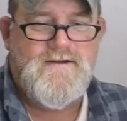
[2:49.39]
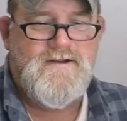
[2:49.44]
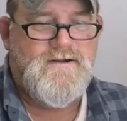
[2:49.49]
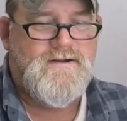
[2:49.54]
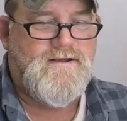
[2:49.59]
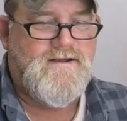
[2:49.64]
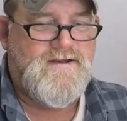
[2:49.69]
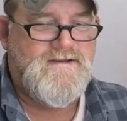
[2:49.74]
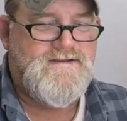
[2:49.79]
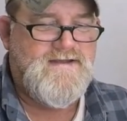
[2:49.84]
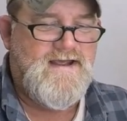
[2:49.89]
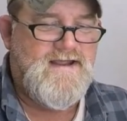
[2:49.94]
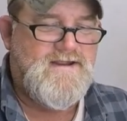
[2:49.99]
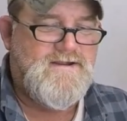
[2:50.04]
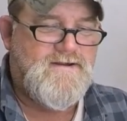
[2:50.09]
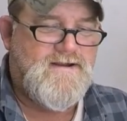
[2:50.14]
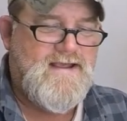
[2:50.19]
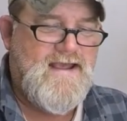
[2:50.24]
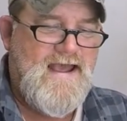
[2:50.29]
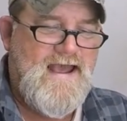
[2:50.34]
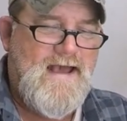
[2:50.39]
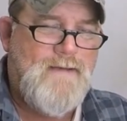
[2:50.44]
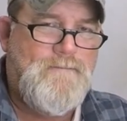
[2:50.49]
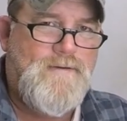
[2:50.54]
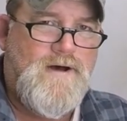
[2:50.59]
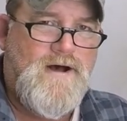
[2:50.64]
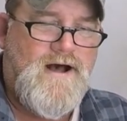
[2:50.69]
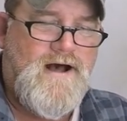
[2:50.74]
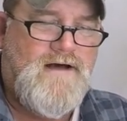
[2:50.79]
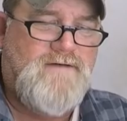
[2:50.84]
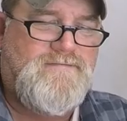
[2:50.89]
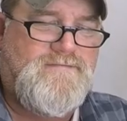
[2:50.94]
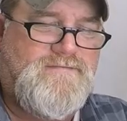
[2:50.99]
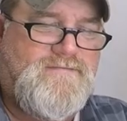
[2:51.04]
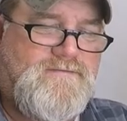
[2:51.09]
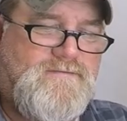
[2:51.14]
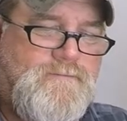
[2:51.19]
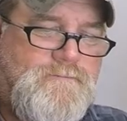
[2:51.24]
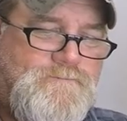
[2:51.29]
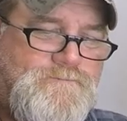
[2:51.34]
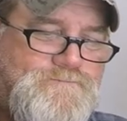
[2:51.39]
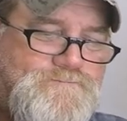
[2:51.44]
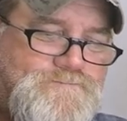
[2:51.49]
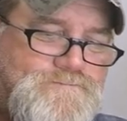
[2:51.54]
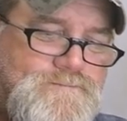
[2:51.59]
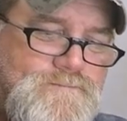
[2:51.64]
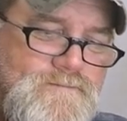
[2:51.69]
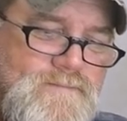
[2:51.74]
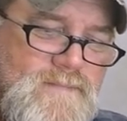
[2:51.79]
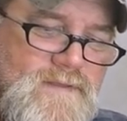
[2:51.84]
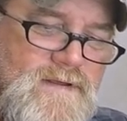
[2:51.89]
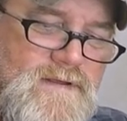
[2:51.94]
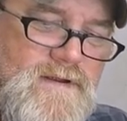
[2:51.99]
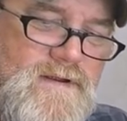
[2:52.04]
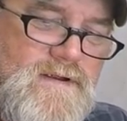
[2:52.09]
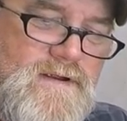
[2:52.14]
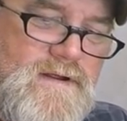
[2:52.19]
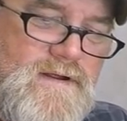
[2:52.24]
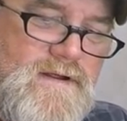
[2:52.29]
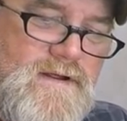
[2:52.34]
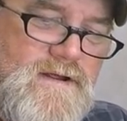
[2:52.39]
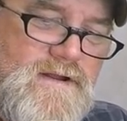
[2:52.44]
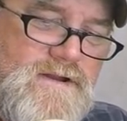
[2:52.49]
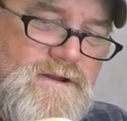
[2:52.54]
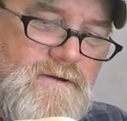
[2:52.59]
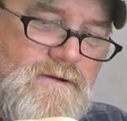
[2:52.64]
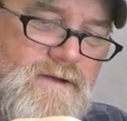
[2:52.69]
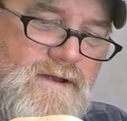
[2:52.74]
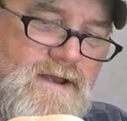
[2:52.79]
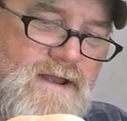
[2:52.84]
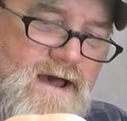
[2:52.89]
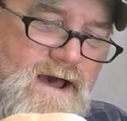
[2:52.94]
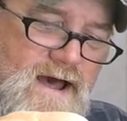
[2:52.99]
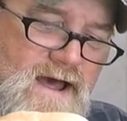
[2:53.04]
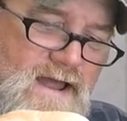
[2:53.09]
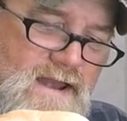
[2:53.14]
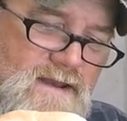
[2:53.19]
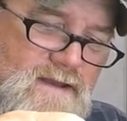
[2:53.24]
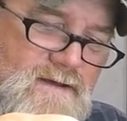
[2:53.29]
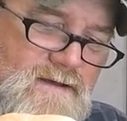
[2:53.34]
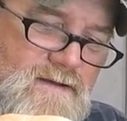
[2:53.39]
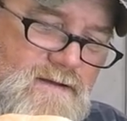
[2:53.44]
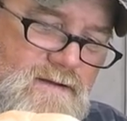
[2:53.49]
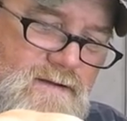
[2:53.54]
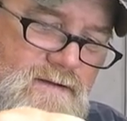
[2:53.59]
You're going to take your cap off, your nut,